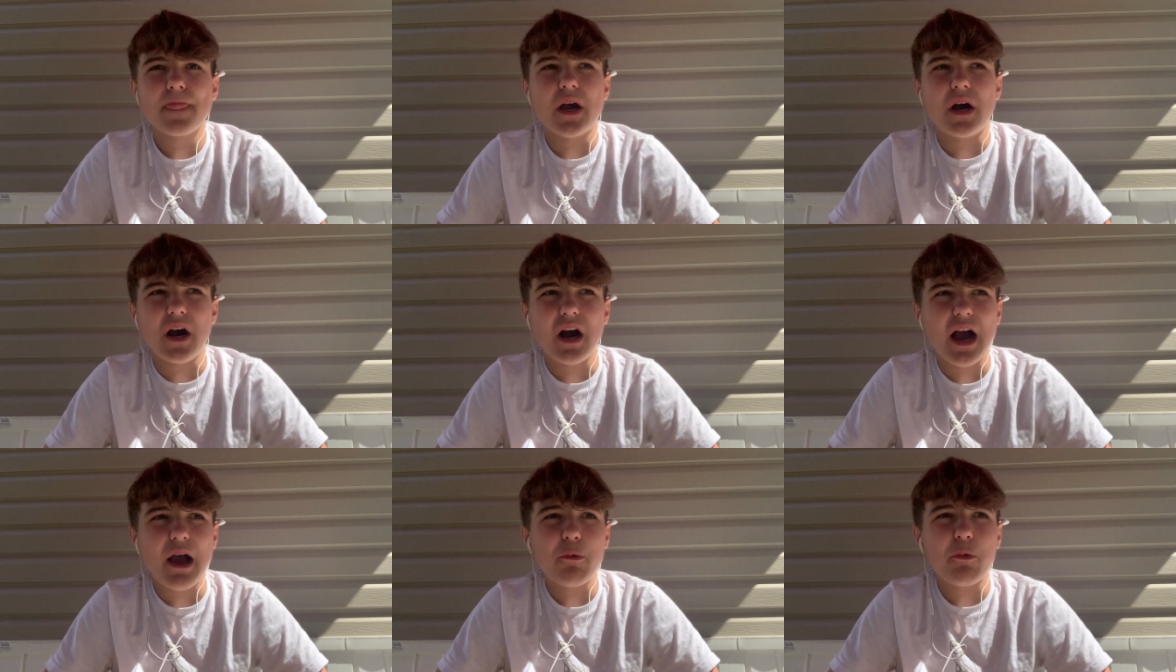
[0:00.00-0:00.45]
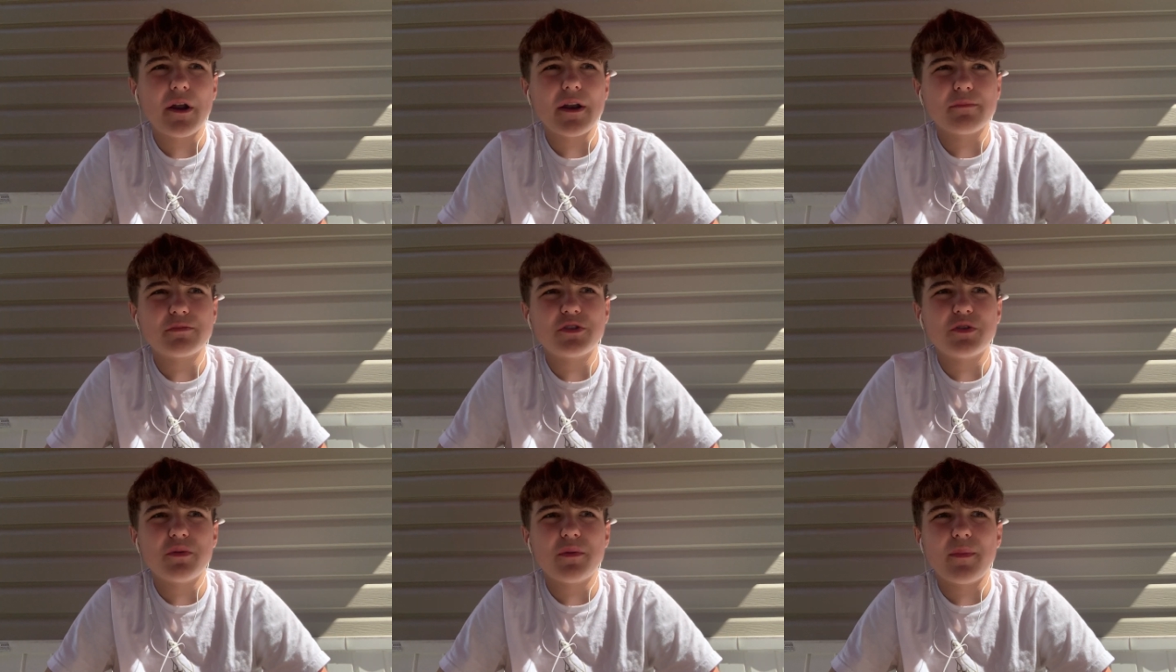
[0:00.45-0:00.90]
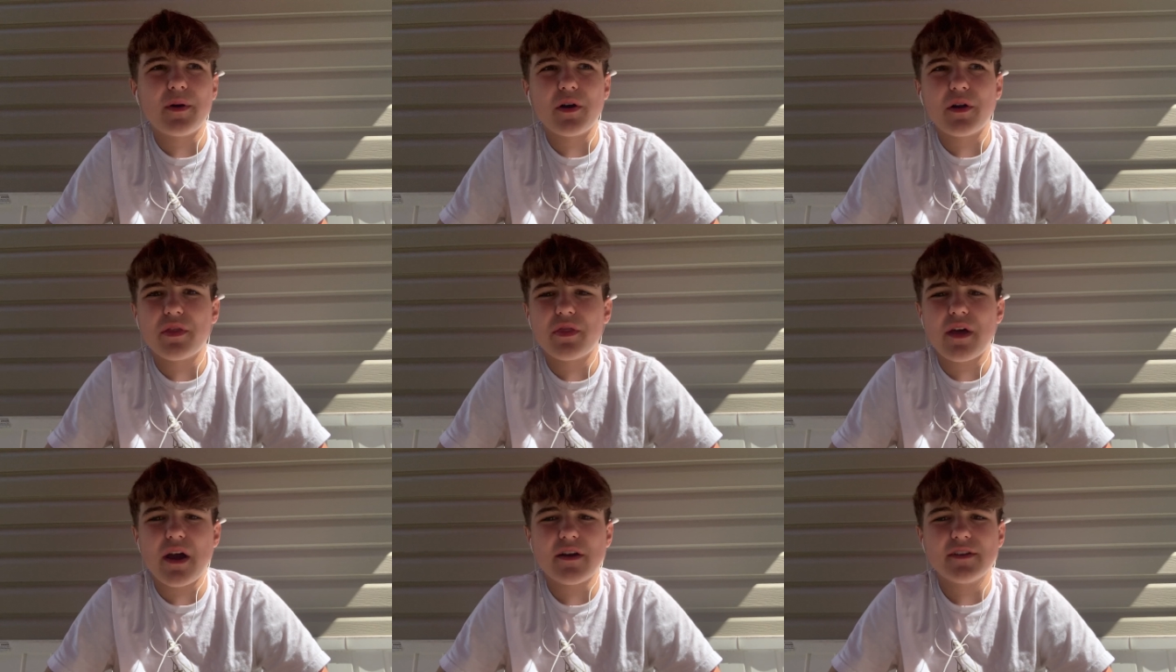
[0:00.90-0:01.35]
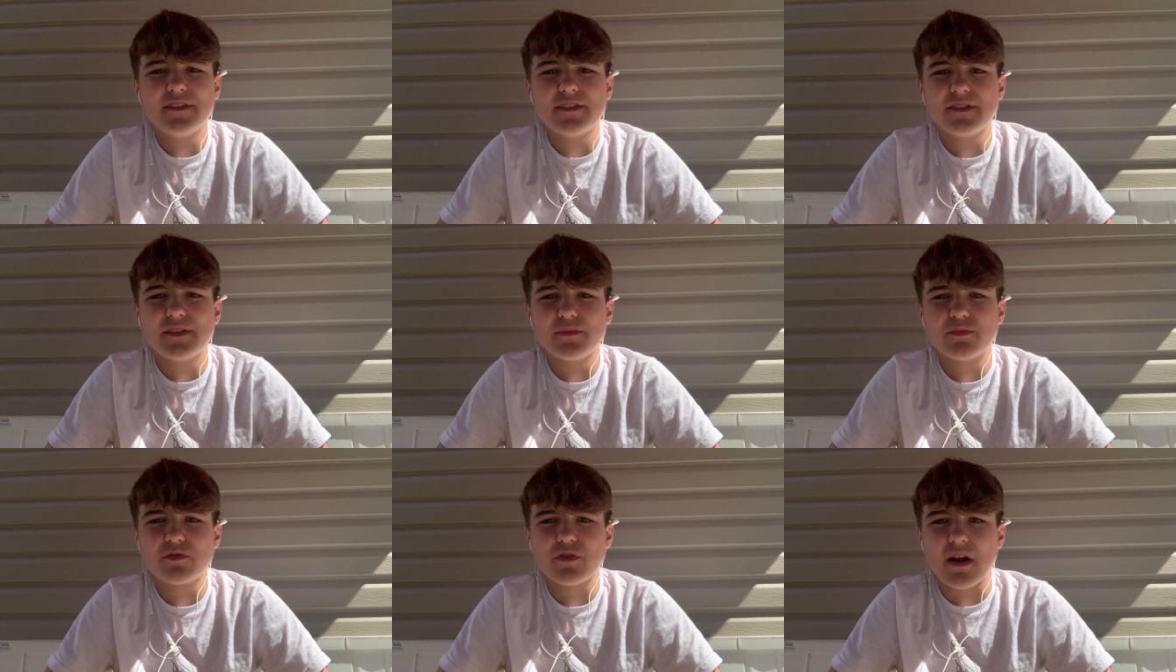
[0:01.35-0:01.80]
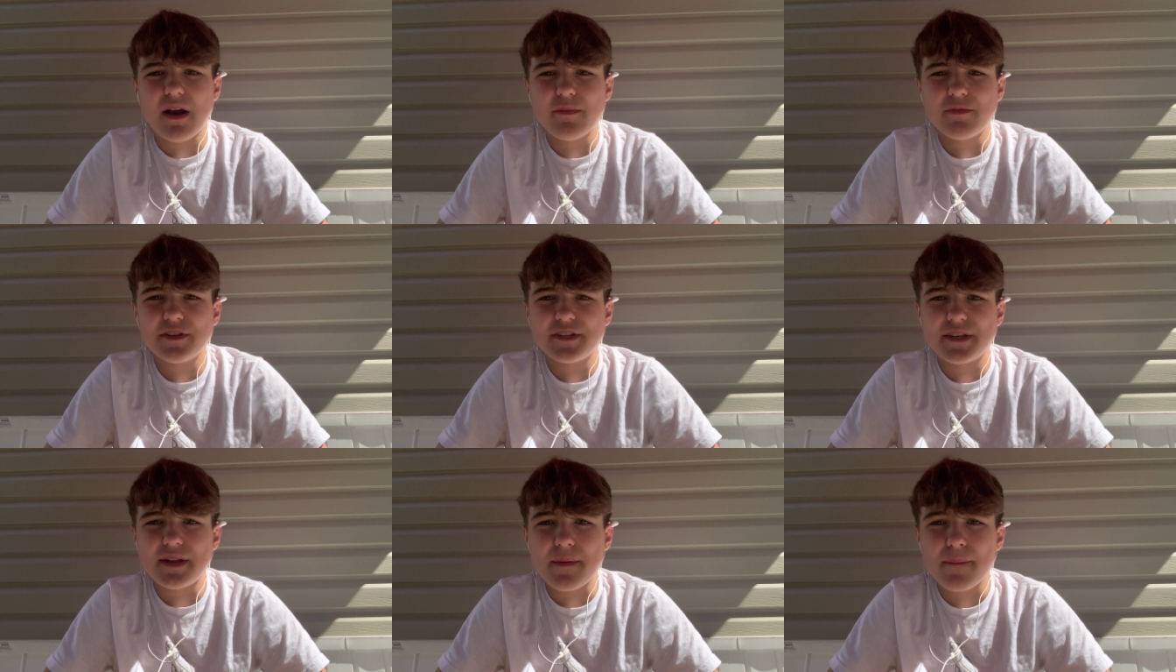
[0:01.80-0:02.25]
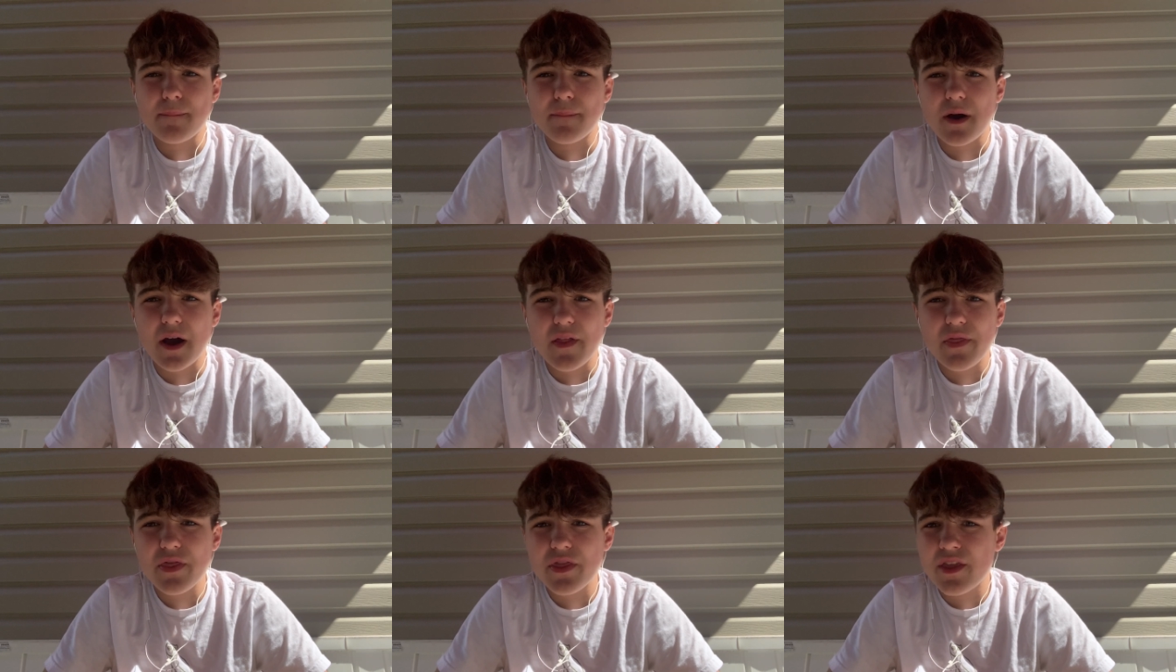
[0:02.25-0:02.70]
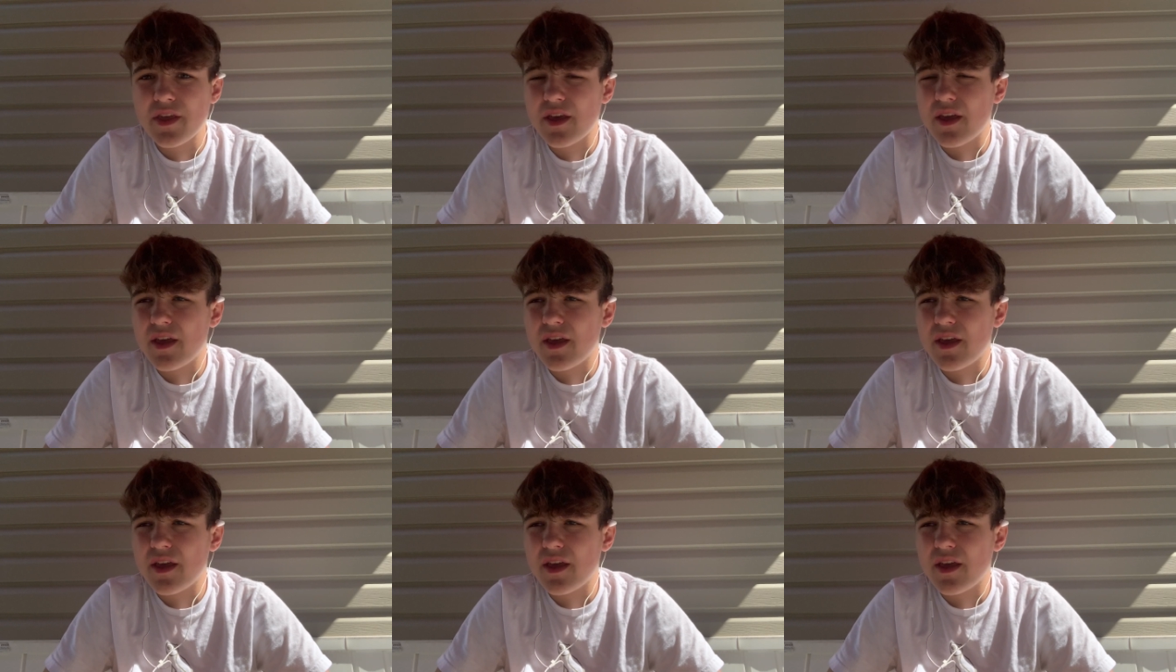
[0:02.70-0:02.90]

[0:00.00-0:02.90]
I went up to about 1,000 subscribers in a month,